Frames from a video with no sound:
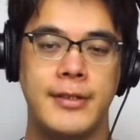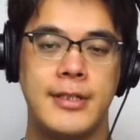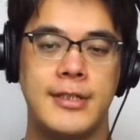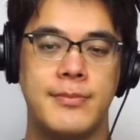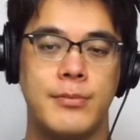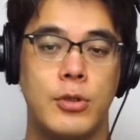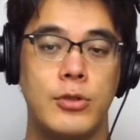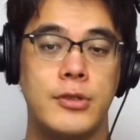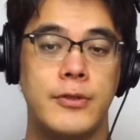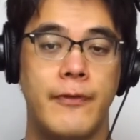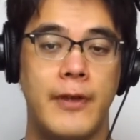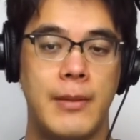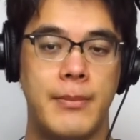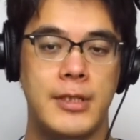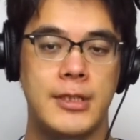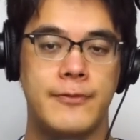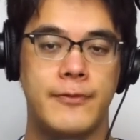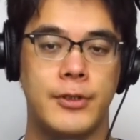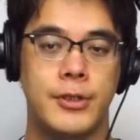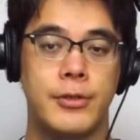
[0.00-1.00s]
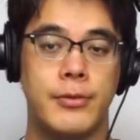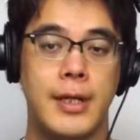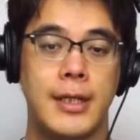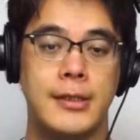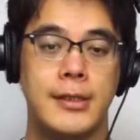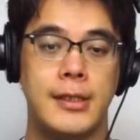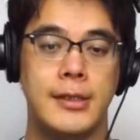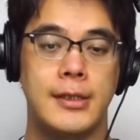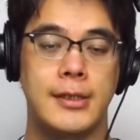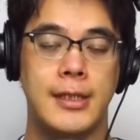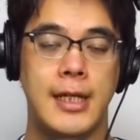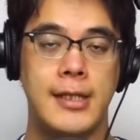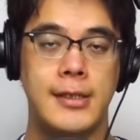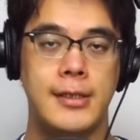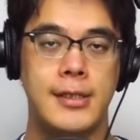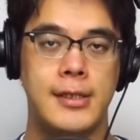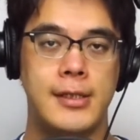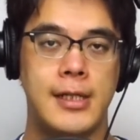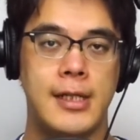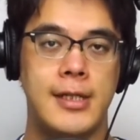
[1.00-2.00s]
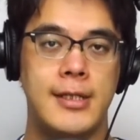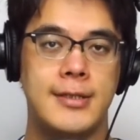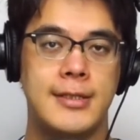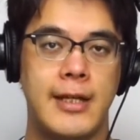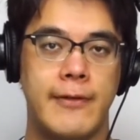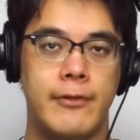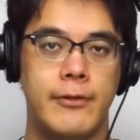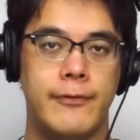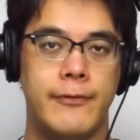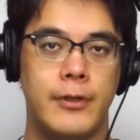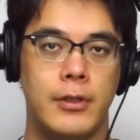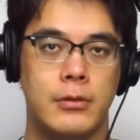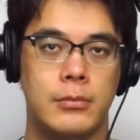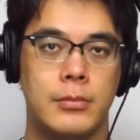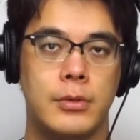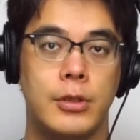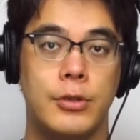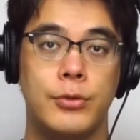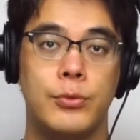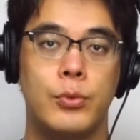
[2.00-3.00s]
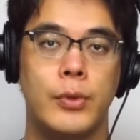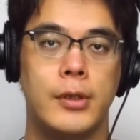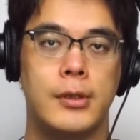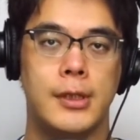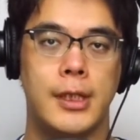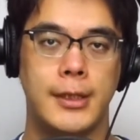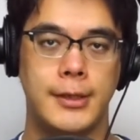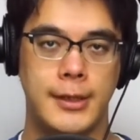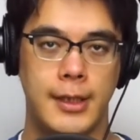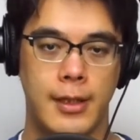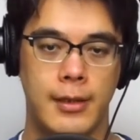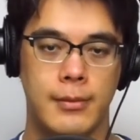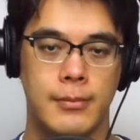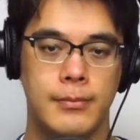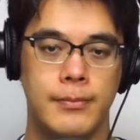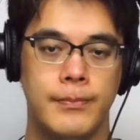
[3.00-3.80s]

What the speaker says: is most famous for directing the 1997 film Good Will Hunting.